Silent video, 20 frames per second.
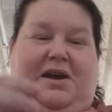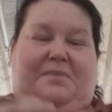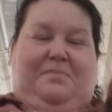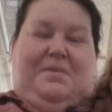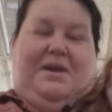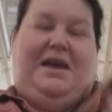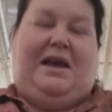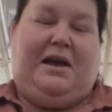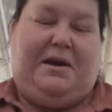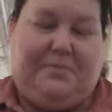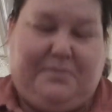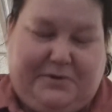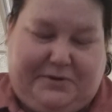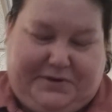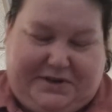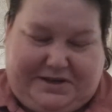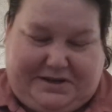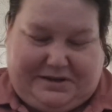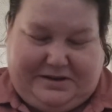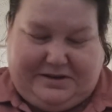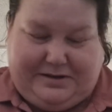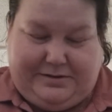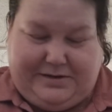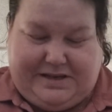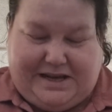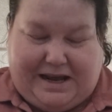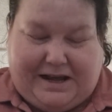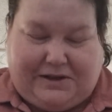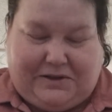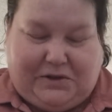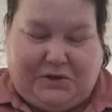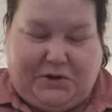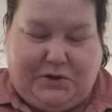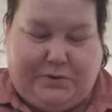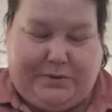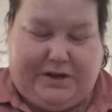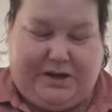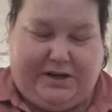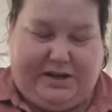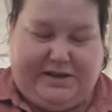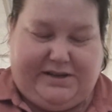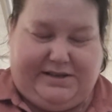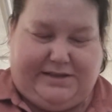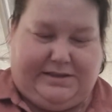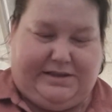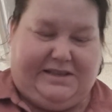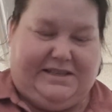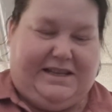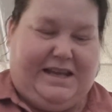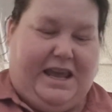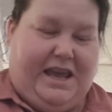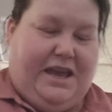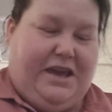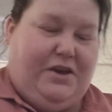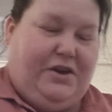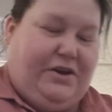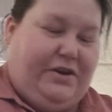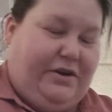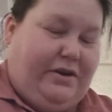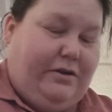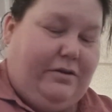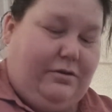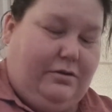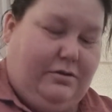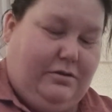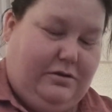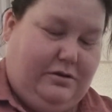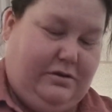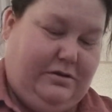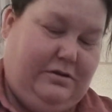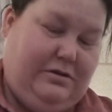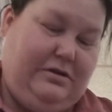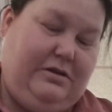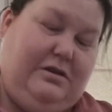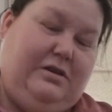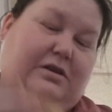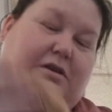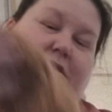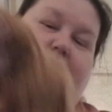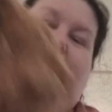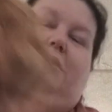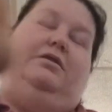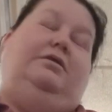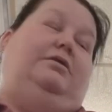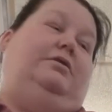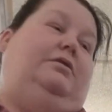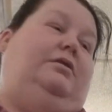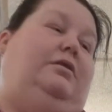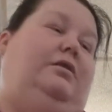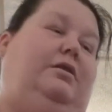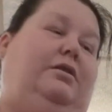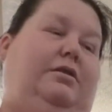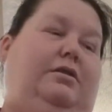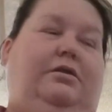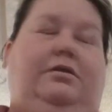be able to tell who it is, a tea girl. Oh,